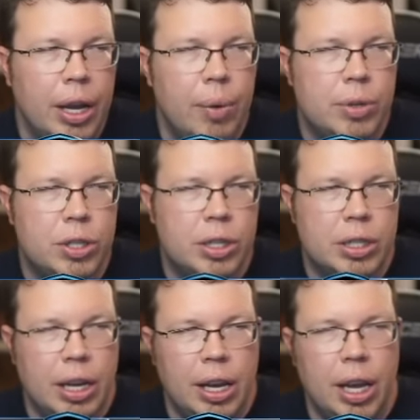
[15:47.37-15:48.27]
It was
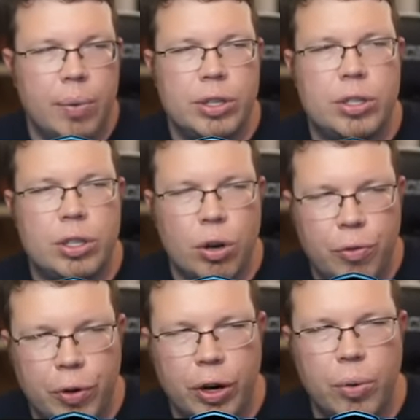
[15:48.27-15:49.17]
just, he was so
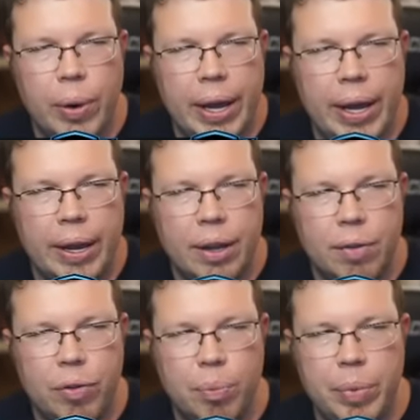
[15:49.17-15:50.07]
far away
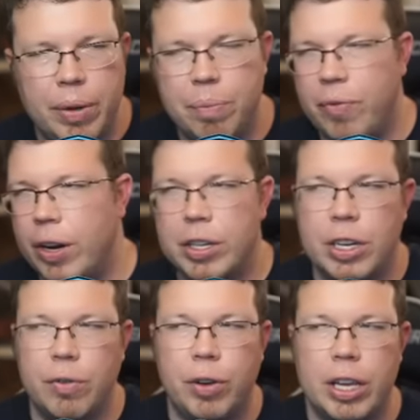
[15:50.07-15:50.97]
from me
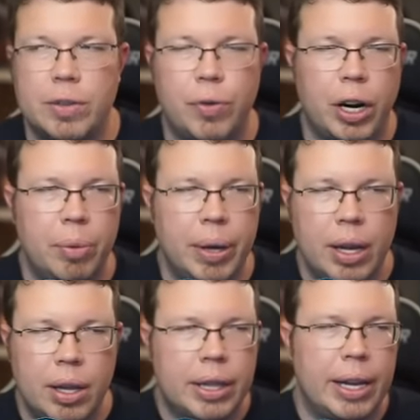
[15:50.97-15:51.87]
finishing his farm
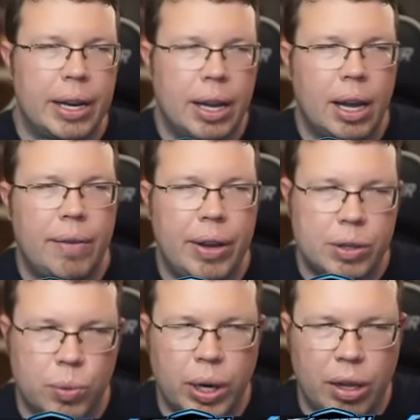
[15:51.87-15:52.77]
that I may
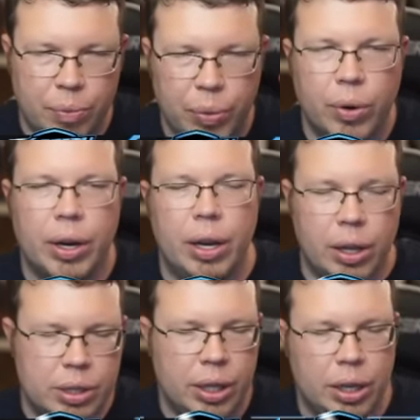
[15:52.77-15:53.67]
as well have been working
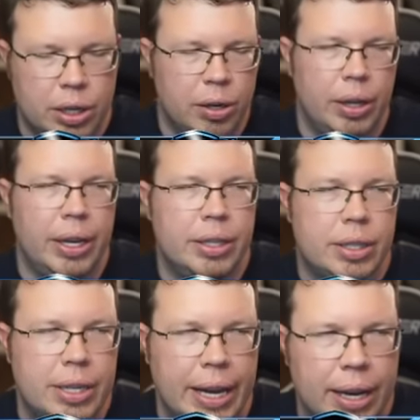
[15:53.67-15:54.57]
on Sith the Eternal
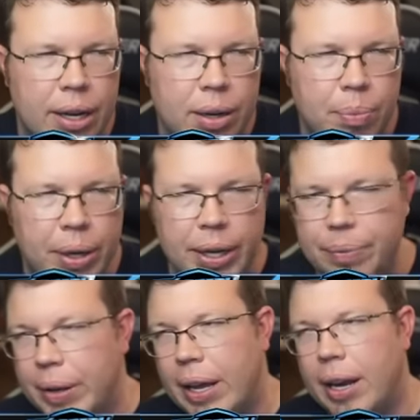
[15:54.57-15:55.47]
instead, but
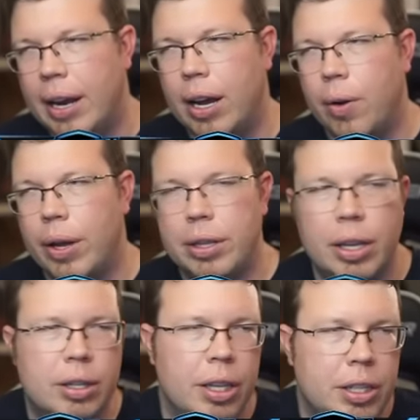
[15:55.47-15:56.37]
now at
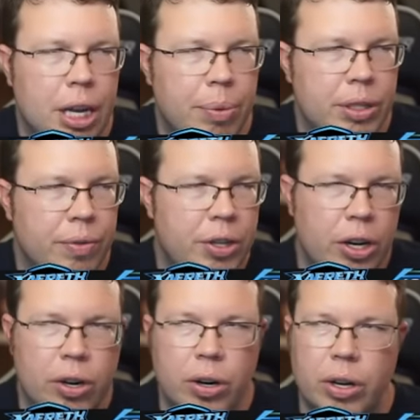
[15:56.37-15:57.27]
the tables have
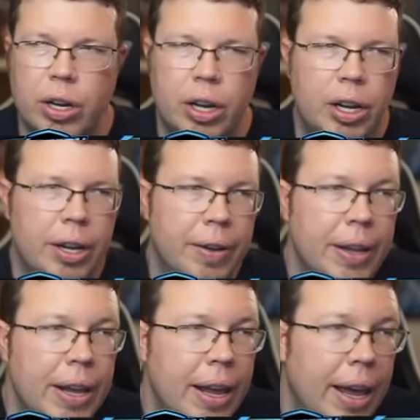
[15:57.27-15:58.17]
turned, haha,
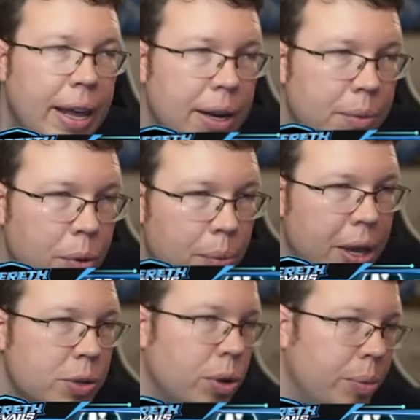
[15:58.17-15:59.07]
and we
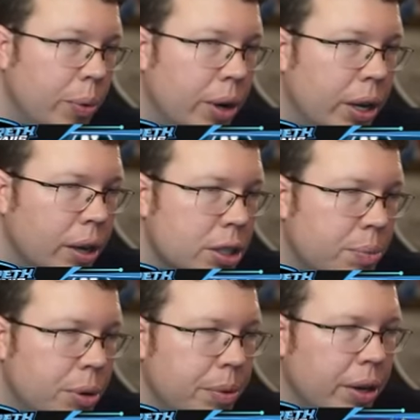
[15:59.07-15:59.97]
may as well be working on
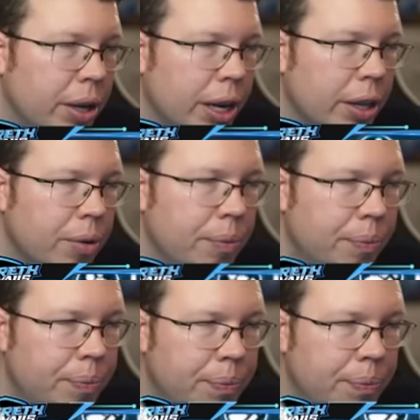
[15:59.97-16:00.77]
Supreme Leader Kylo.